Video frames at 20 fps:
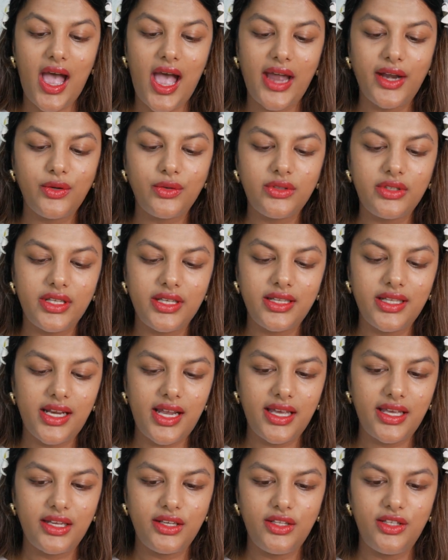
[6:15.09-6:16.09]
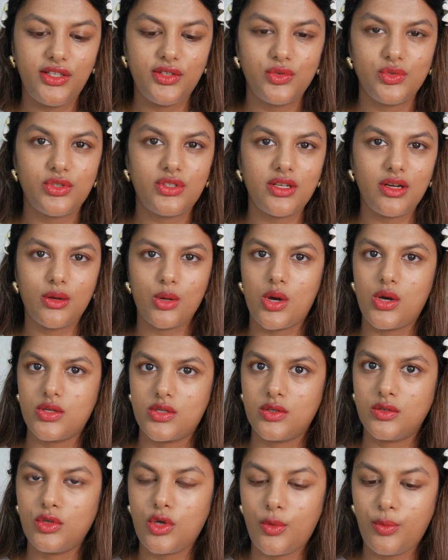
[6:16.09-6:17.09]
I don't think that I can use the
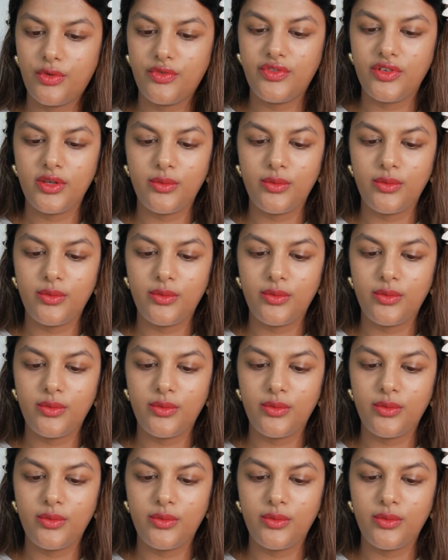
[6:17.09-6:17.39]
gloss on top of